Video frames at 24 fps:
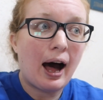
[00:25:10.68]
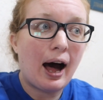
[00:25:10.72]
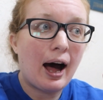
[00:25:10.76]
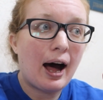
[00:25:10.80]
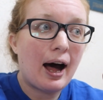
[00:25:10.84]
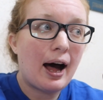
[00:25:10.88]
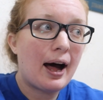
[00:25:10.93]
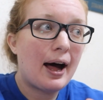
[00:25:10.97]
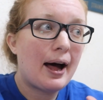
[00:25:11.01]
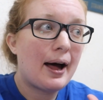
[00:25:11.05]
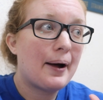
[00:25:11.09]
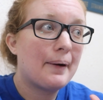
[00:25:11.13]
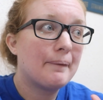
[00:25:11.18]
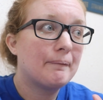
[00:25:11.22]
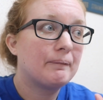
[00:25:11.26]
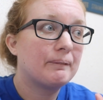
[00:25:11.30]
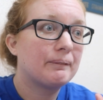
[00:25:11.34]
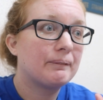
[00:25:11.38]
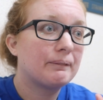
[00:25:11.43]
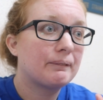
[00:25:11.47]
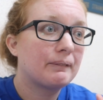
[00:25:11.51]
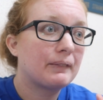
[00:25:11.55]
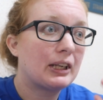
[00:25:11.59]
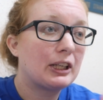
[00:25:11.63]

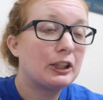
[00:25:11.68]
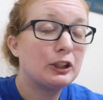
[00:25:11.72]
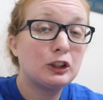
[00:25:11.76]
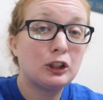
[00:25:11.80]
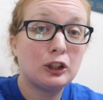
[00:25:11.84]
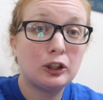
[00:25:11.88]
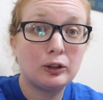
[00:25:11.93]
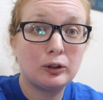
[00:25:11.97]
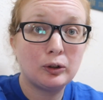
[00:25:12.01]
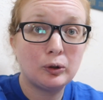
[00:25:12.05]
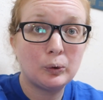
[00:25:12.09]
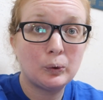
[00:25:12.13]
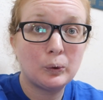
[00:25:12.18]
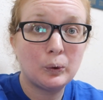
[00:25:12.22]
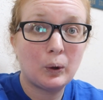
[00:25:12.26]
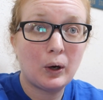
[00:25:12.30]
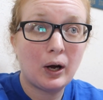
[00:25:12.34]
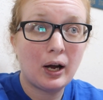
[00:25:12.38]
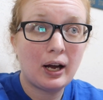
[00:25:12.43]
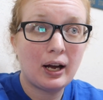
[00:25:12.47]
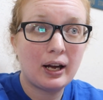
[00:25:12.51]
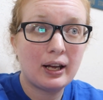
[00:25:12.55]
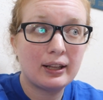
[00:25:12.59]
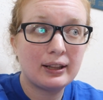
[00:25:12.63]

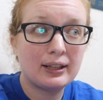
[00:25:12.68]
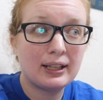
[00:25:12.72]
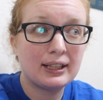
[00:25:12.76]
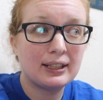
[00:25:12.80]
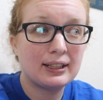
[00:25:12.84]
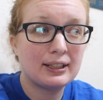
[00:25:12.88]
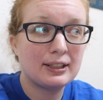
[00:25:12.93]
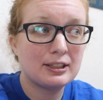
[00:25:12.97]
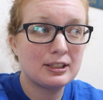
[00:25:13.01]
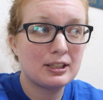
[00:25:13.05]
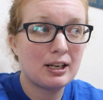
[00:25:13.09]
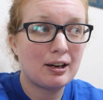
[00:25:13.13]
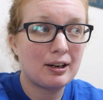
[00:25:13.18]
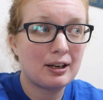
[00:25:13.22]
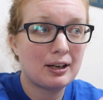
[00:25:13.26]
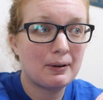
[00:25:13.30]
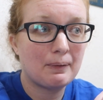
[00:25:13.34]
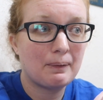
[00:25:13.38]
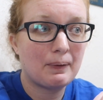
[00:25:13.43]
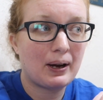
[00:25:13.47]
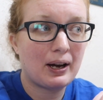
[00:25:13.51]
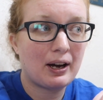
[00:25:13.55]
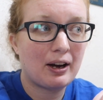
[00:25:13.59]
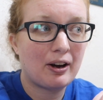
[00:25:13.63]
So then let's talk
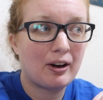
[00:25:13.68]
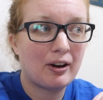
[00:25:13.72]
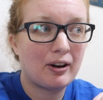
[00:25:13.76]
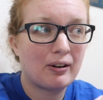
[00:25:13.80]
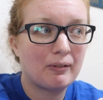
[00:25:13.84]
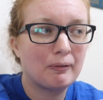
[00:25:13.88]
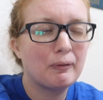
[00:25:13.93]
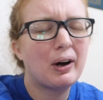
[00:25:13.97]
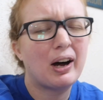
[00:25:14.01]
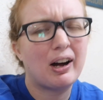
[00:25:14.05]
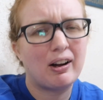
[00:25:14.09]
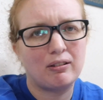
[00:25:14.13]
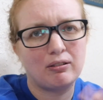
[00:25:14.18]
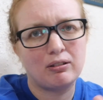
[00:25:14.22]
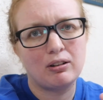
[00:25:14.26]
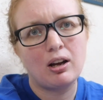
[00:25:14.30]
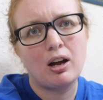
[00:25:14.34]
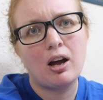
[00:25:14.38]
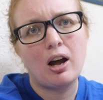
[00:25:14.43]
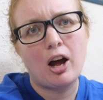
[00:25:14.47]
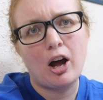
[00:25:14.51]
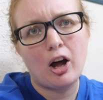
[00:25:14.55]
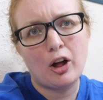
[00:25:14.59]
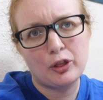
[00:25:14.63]
about, well,
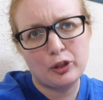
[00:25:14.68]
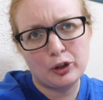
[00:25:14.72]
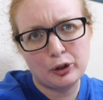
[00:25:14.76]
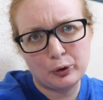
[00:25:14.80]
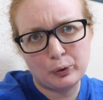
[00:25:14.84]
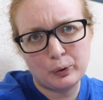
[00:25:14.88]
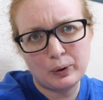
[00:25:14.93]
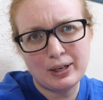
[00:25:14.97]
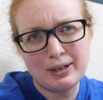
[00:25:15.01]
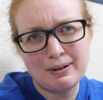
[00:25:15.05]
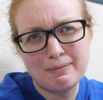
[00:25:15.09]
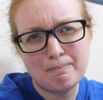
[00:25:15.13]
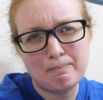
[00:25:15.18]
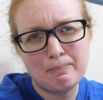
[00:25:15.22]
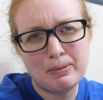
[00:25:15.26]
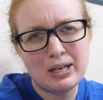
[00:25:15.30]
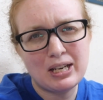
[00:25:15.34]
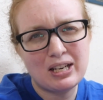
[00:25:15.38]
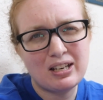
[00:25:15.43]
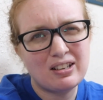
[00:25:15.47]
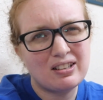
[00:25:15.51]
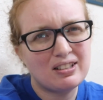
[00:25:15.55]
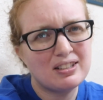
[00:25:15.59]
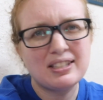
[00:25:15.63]
the green
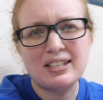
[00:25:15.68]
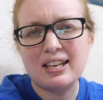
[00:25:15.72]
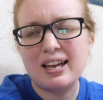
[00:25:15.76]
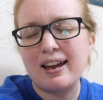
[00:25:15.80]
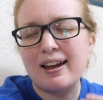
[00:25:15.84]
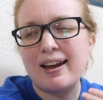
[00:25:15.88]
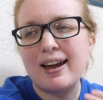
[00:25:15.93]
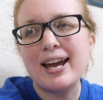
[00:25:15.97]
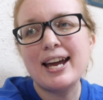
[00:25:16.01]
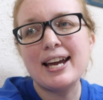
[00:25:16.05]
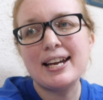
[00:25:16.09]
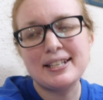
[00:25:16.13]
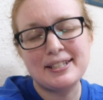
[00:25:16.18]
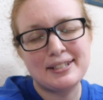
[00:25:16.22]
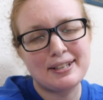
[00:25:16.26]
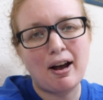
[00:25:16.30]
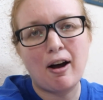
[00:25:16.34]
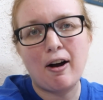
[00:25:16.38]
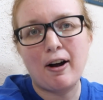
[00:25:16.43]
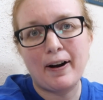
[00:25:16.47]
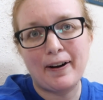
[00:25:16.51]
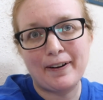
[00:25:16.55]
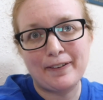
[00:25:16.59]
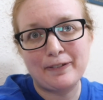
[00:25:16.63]
beans. It's
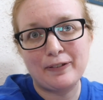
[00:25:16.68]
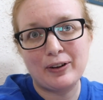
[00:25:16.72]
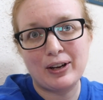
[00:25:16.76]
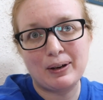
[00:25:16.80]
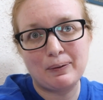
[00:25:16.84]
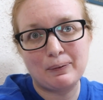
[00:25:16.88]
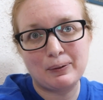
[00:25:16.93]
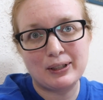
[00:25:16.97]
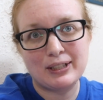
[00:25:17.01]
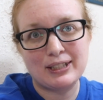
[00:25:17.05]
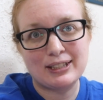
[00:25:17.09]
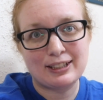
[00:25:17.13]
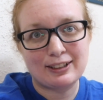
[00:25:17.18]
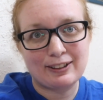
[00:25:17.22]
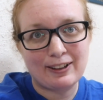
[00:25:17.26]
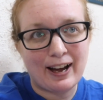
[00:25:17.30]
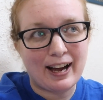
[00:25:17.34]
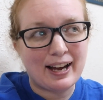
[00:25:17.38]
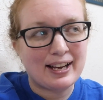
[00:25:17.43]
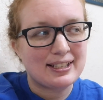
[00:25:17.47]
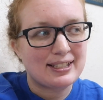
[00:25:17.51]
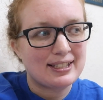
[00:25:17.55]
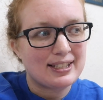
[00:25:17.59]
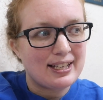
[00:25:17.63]
our family's
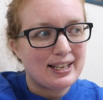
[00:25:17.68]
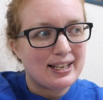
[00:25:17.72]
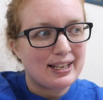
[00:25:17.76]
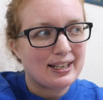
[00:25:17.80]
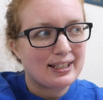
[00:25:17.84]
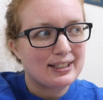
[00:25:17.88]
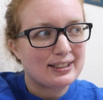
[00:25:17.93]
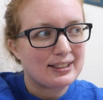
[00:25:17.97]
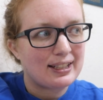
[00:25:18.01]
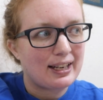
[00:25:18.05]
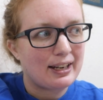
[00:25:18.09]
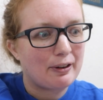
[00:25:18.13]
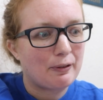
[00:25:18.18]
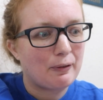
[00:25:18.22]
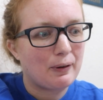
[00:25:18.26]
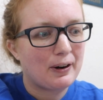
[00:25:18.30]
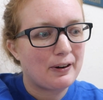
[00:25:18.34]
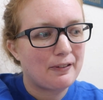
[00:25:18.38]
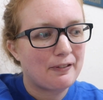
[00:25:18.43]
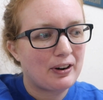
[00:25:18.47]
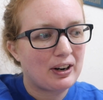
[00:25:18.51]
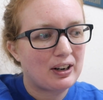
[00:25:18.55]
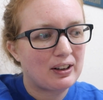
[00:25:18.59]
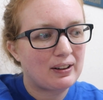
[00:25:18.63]
classic. It's like
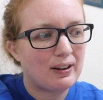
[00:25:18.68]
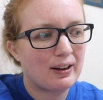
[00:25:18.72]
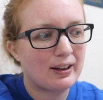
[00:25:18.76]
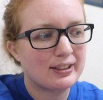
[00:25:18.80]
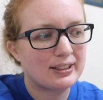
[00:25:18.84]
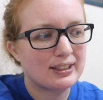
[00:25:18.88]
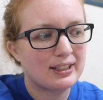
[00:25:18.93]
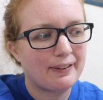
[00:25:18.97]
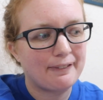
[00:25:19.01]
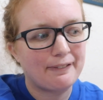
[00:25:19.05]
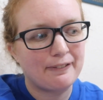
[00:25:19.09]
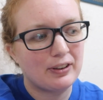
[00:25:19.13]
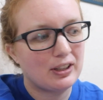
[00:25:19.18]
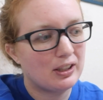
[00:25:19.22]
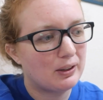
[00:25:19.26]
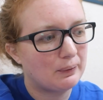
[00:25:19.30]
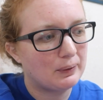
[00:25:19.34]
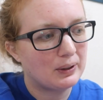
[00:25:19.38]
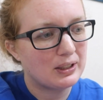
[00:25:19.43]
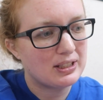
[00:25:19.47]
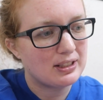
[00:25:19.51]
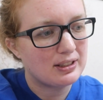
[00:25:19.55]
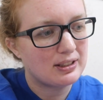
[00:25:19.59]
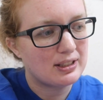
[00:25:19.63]
one of our classic
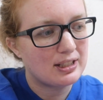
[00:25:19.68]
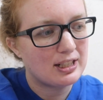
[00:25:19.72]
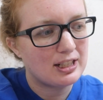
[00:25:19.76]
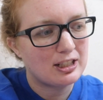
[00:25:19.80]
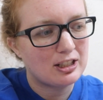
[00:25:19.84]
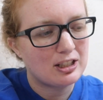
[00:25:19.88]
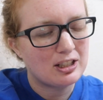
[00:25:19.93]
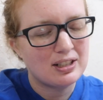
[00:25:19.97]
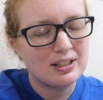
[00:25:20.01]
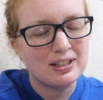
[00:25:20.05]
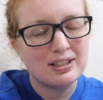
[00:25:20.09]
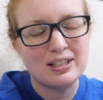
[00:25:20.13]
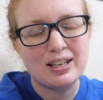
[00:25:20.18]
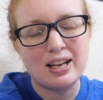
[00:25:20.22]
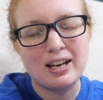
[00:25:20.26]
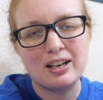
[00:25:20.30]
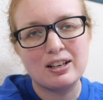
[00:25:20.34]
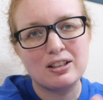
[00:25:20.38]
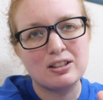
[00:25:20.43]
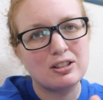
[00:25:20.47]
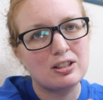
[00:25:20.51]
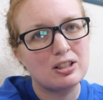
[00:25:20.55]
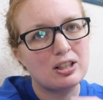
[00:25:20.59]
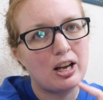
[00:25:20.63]
family dishes,
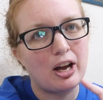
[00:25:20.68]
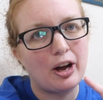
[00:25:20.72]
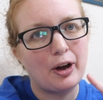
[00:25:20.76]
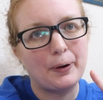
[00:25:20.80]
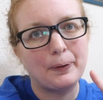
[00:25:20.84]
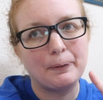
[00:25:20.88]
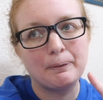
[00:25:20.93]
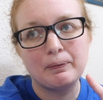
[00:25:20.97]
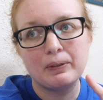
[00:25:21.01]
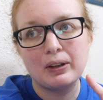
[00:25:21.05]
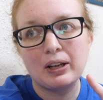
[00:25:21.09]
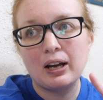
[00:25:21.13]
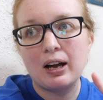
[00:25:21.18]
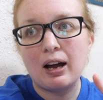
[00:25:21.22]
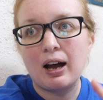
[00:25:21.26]
and so,